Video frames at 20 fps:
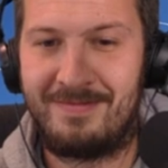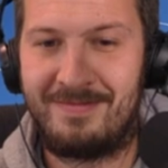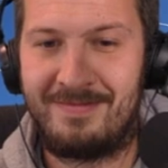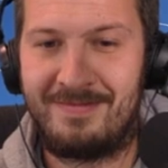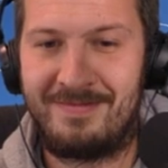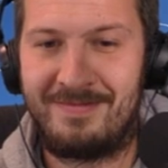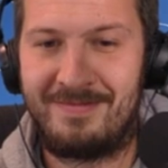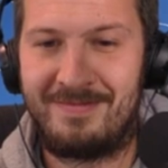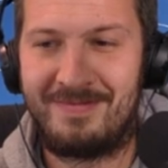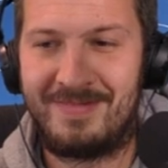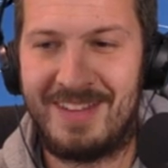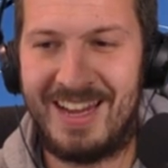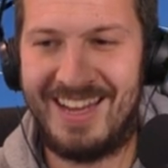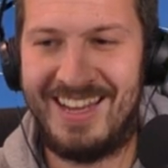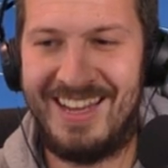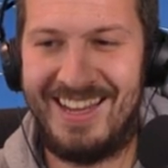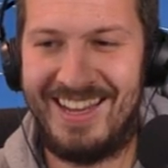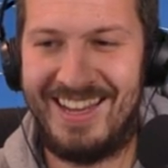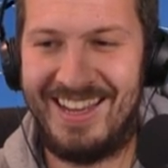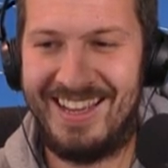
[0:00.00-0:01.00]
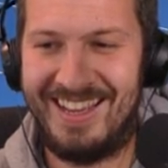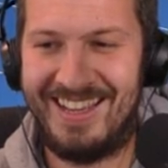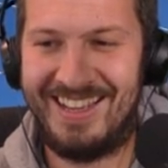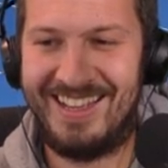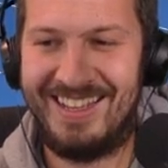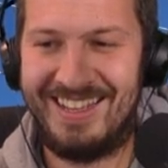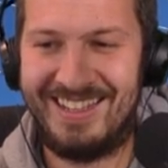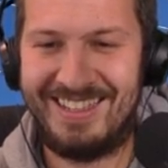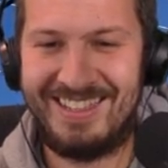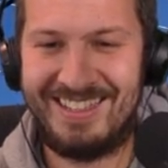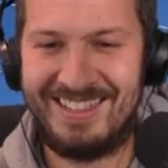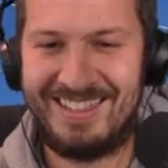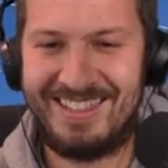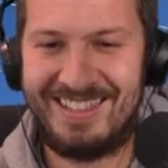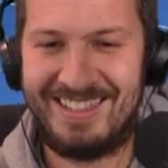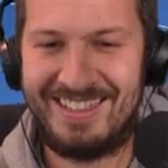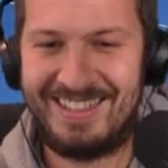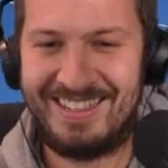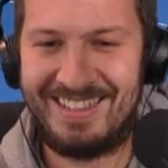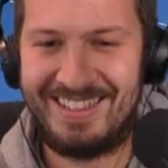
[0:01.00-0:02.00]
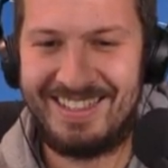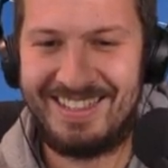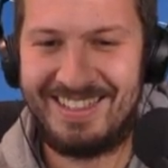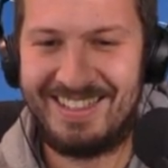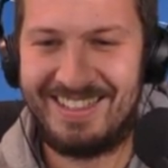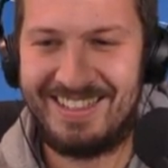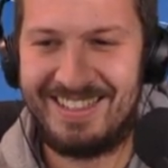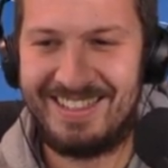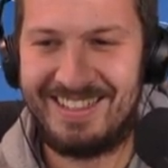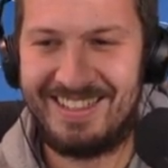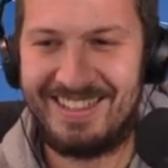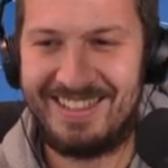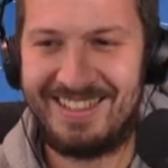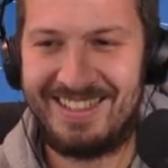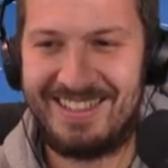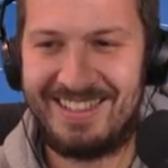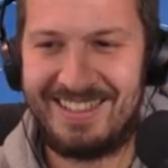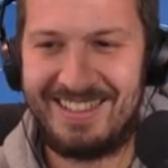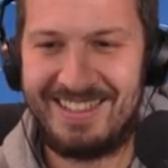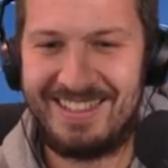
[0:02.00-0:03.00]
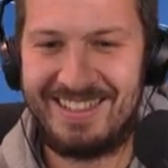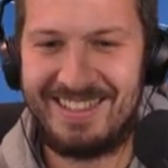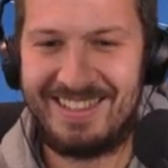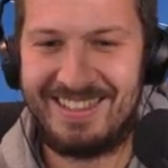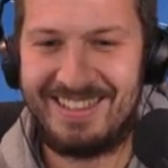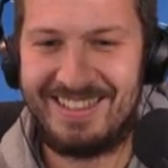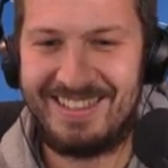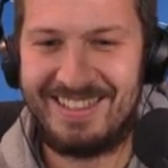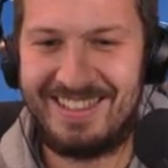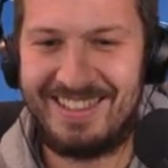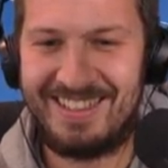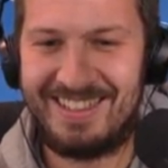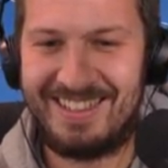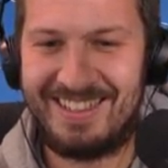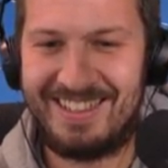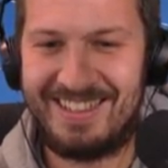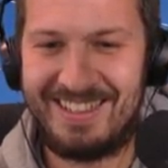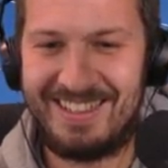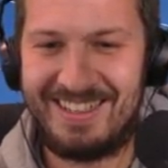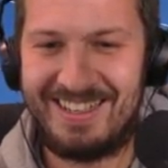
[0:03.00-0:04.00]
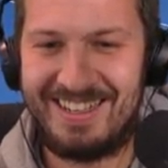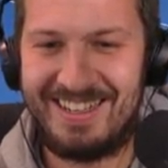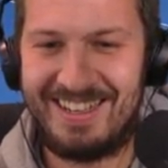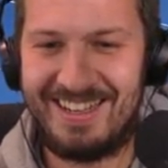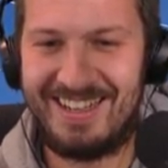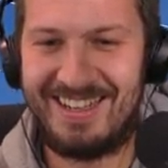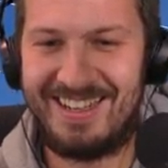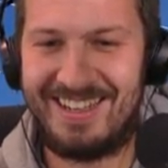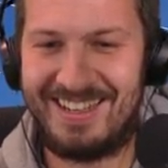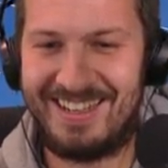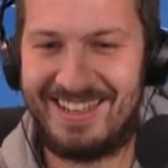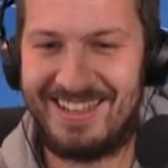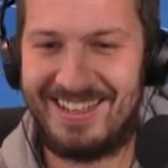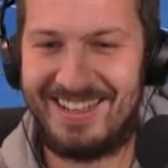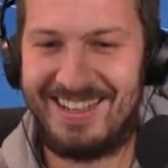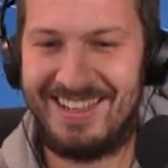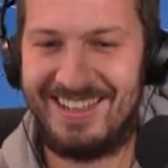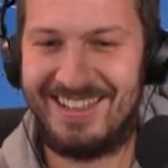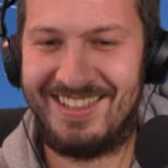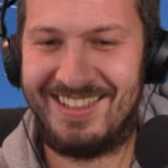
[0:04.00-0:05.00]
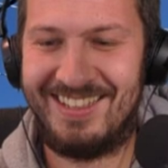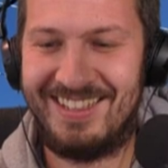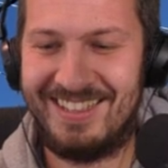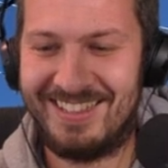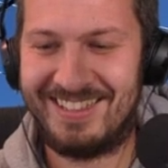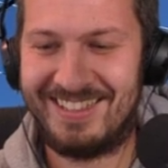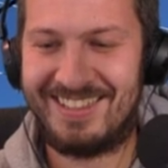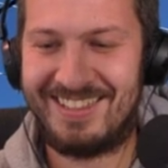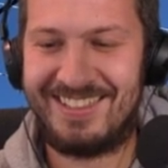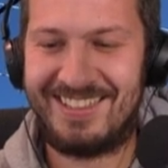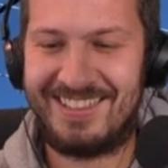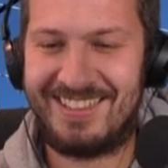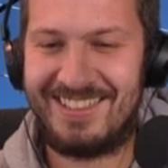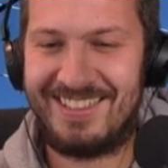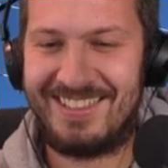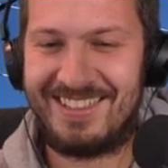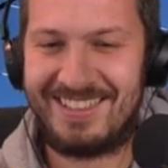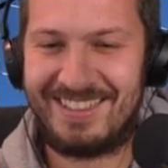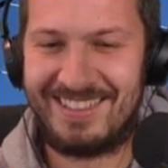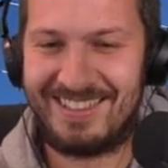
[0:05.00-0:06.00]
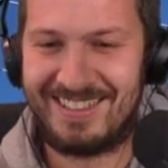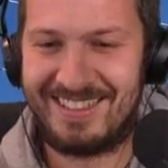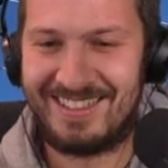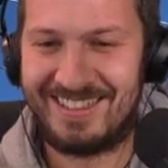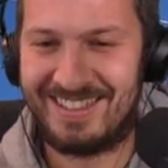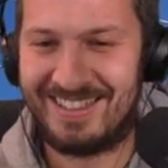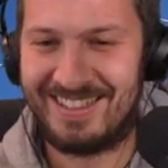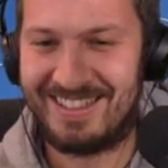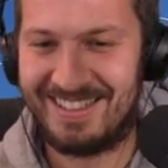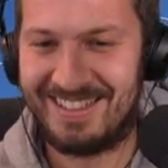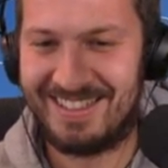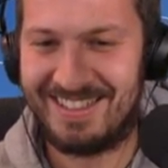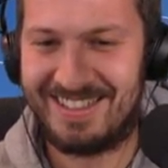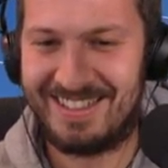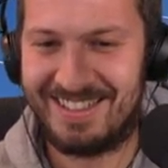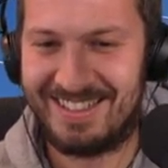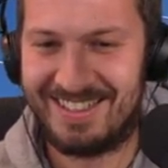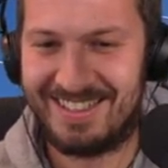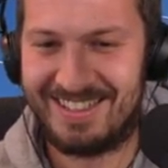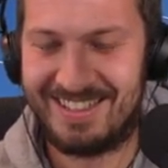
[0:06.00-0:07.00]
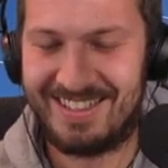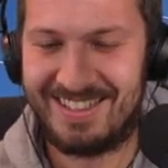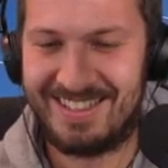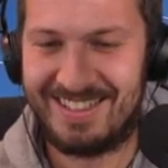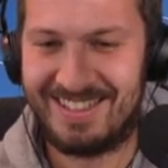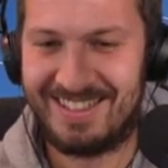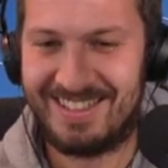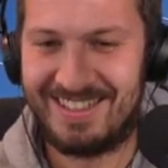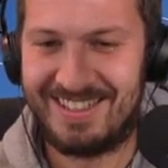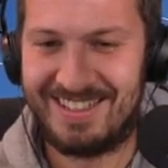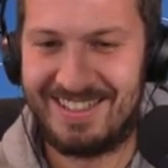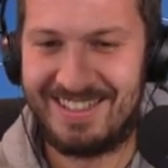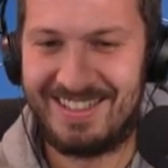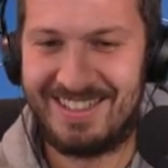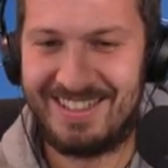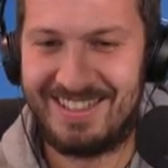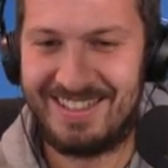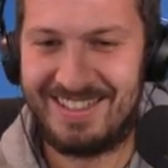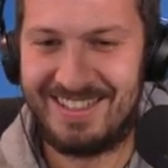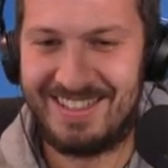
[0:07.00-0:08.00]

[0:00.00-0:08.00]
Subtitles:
[no speech]